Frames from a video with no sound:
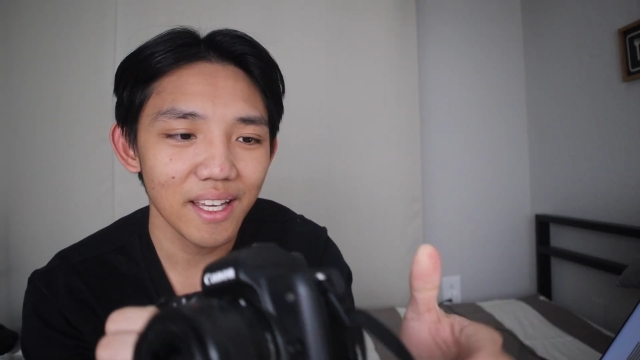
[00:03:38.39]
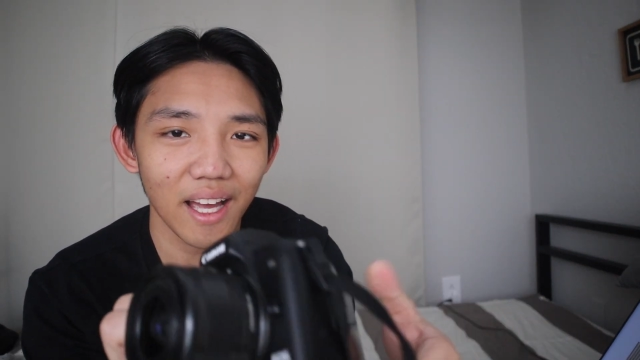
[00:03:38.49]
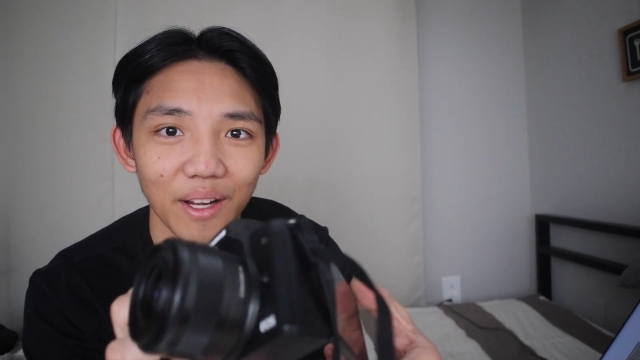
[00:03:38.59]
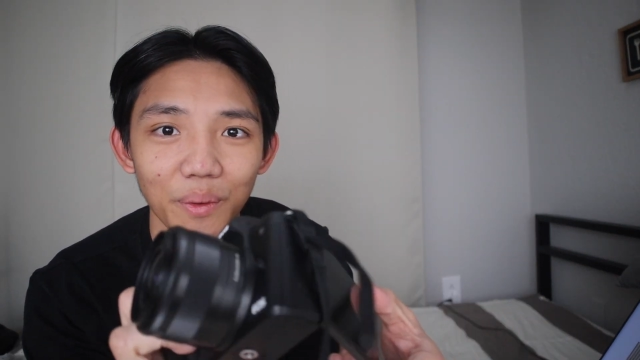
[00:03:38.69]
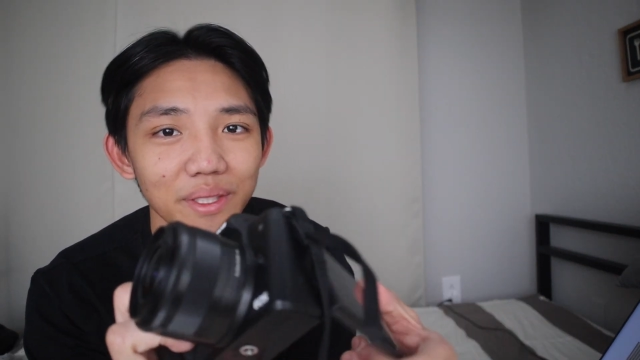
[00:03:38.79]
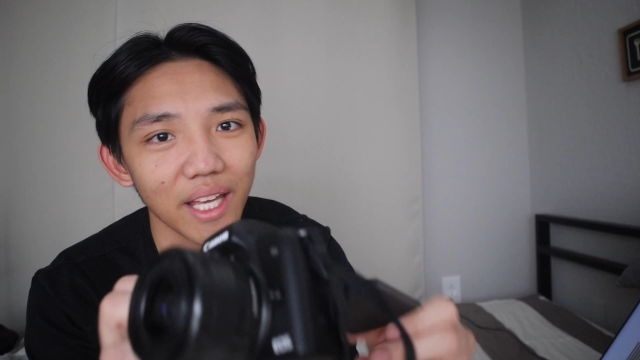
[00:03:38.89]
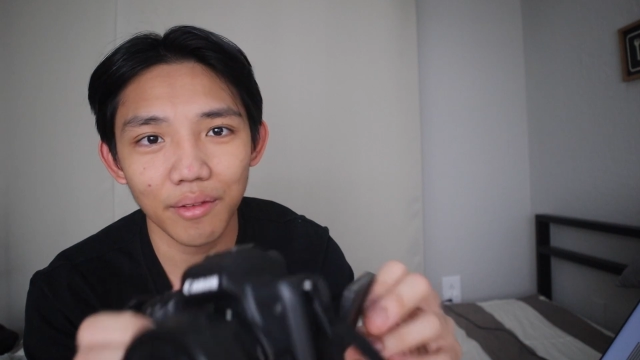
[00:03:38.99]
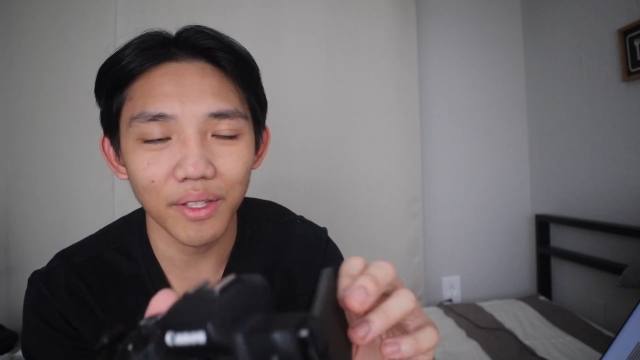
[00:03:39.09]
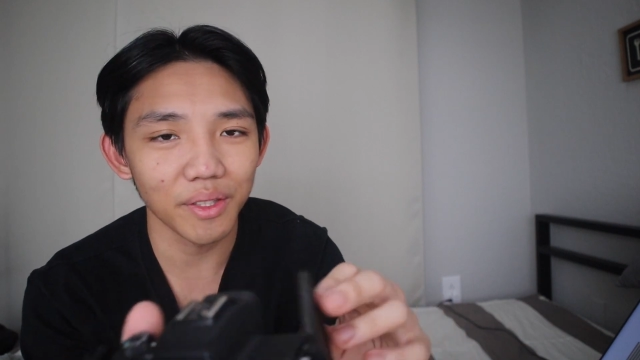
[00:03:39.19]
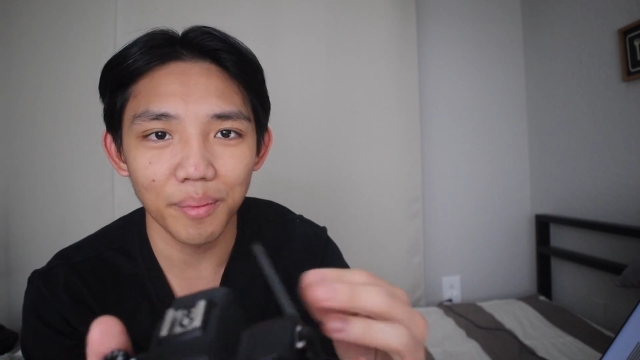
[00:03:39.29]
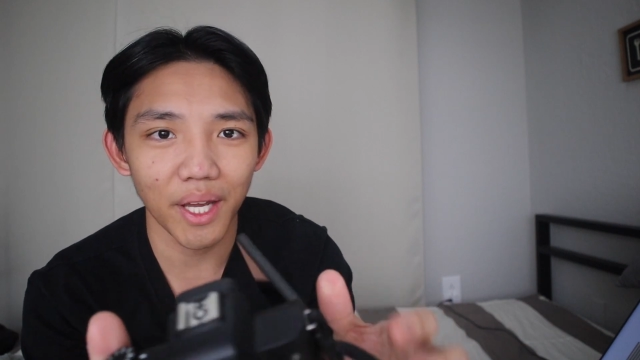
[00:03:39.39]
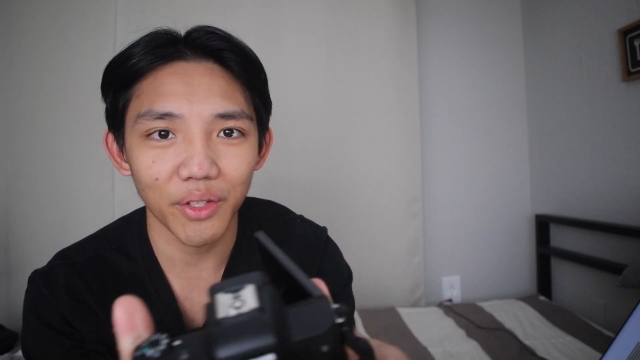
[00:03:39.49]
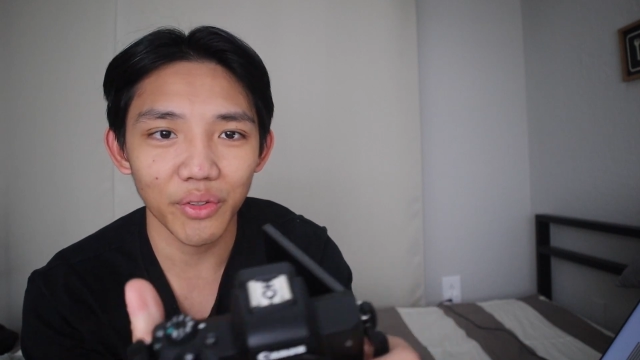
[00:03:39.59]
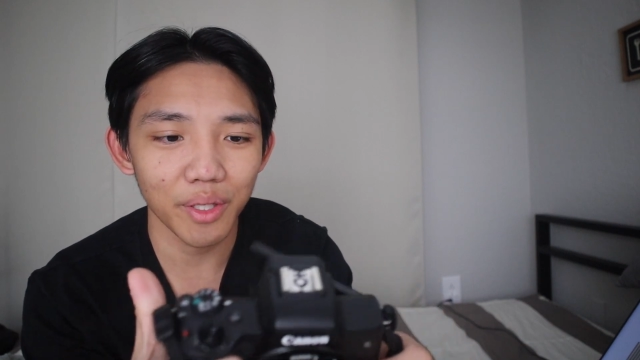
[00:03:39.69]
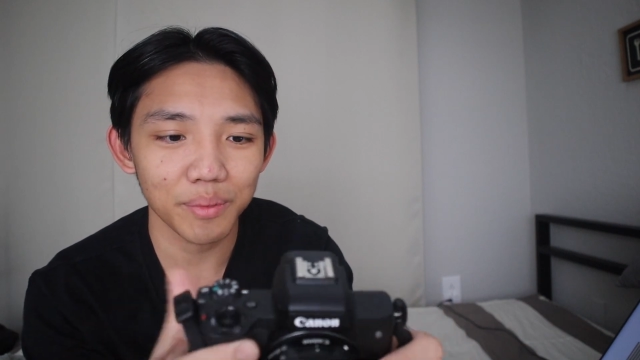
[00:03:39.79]
I always have it on the
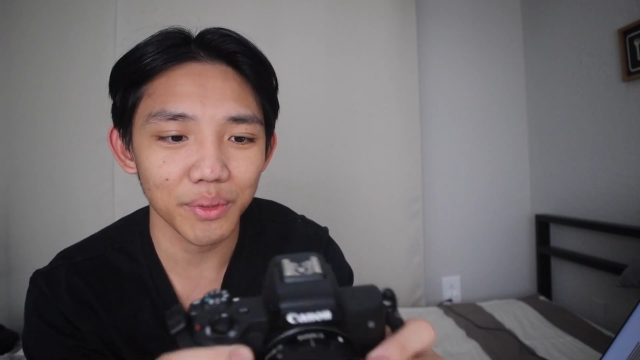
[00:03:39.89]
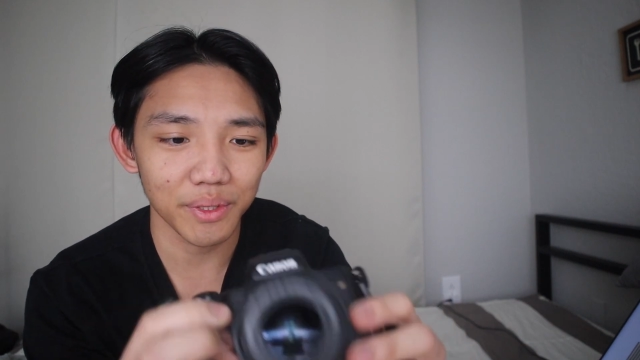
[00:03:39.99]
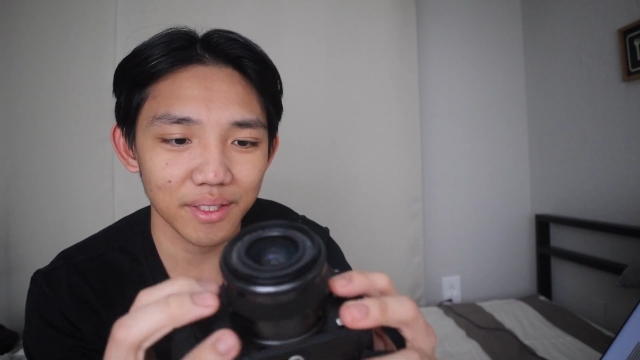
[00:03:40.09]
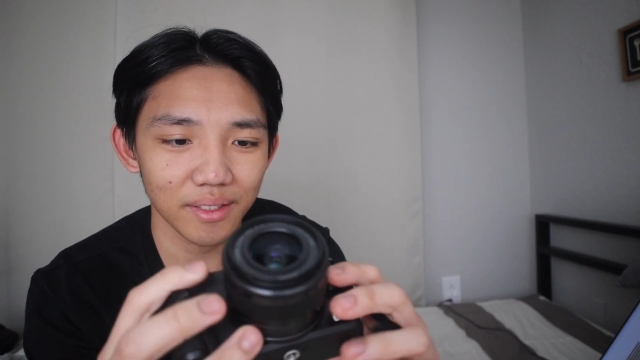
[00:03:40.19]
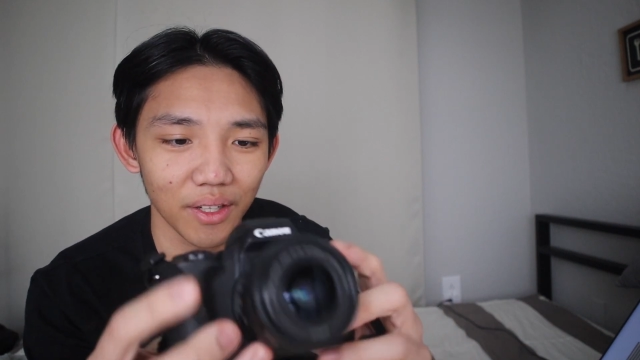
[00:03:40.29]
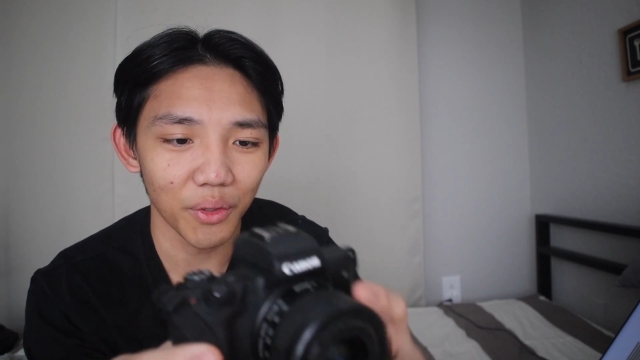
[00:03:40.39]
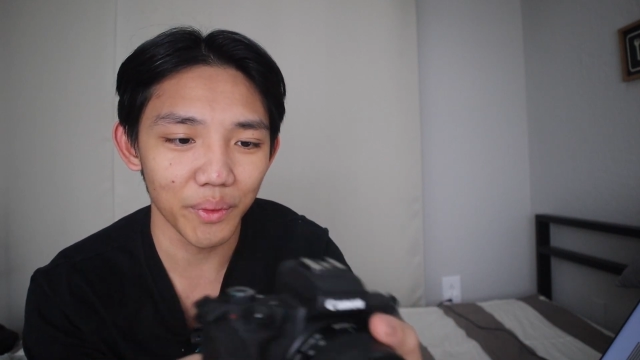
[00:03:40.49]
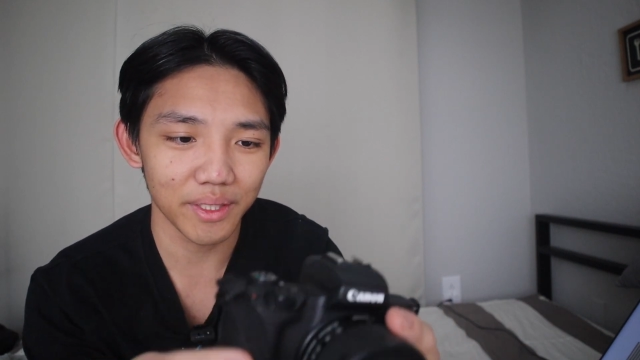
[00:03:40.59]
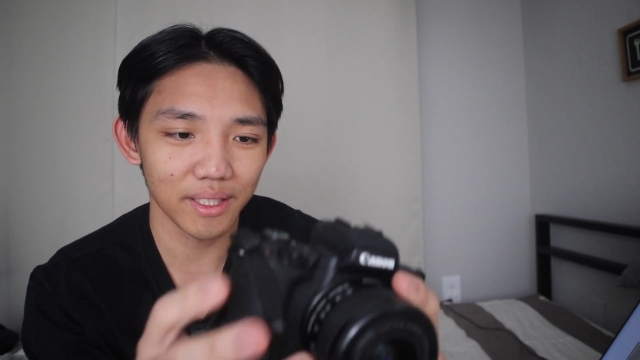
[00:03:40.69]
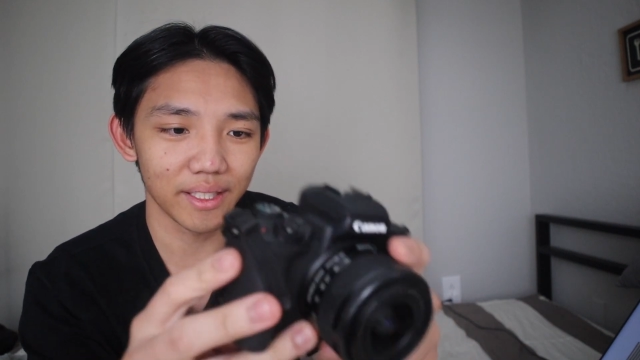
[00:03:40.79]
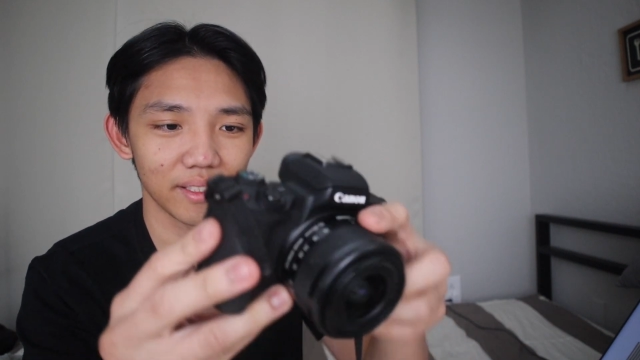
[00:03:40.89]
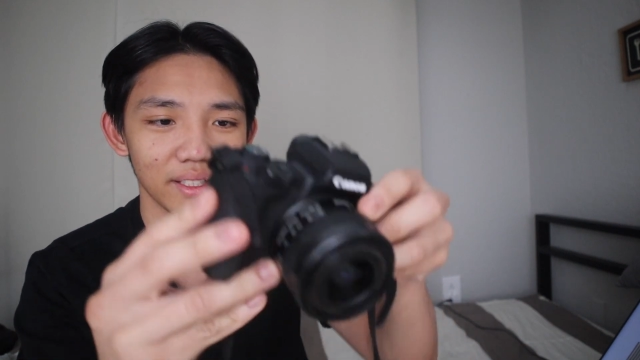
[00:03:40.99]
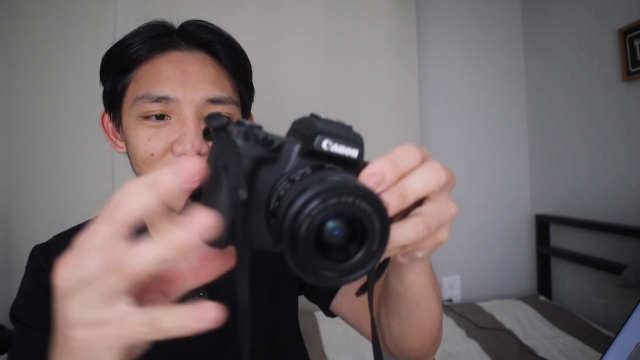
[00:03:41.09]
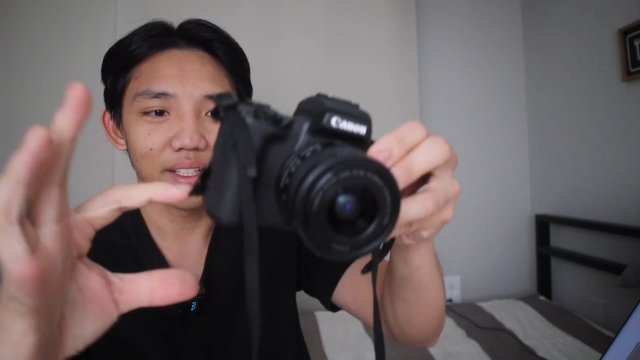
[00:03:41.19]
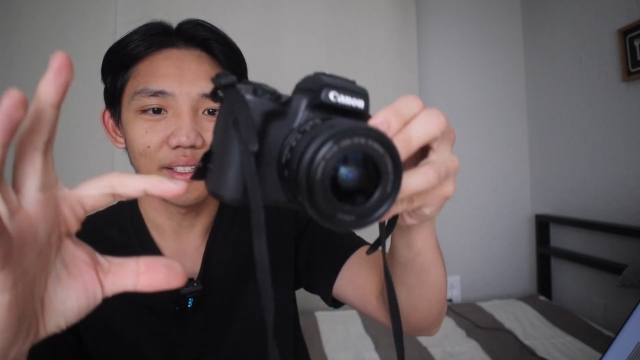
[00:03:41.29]
battery grip, so it's always like,
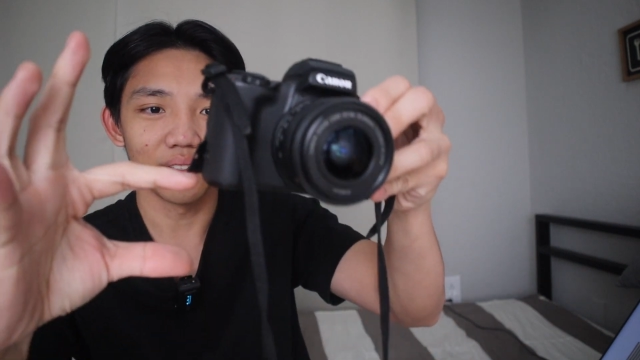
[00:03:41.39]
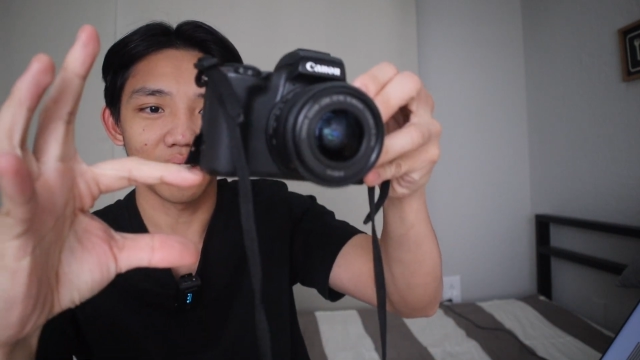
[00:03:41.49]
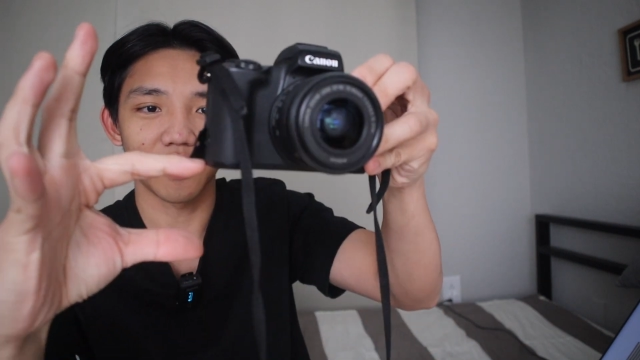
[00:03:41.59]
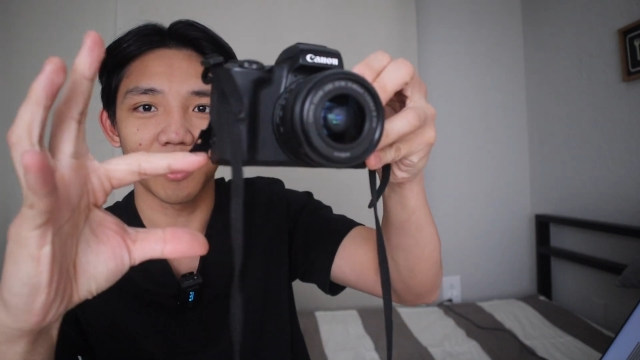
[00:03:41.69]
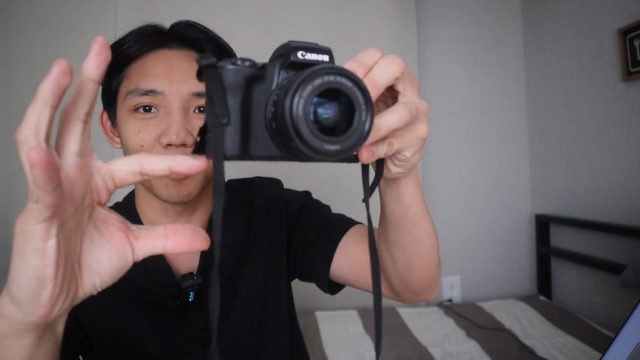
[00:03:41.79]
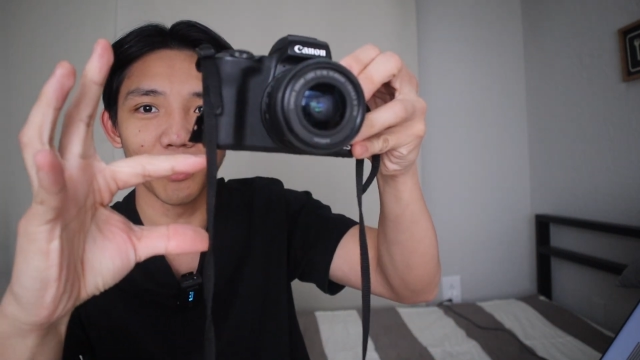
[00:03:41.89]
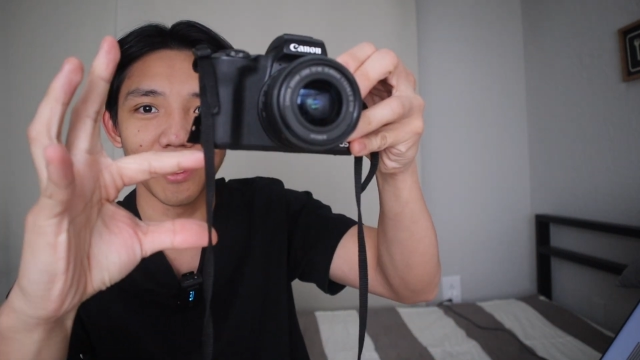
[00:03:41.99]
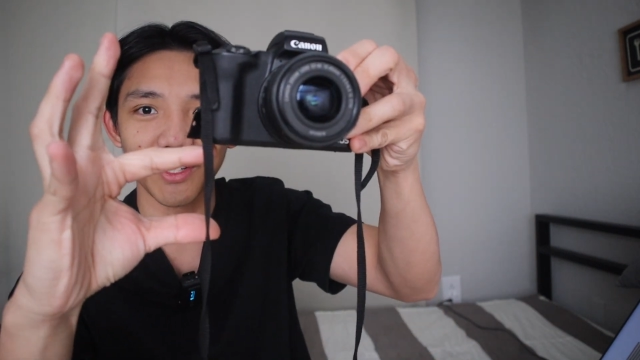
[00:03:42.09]
you know, like a couple